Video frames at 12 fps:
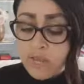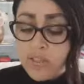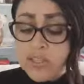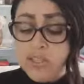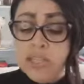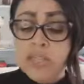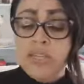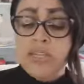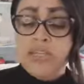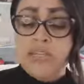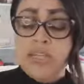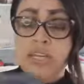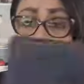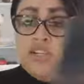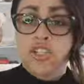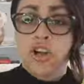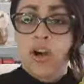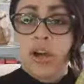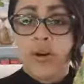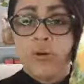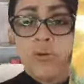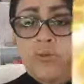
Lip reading: You see this inner child,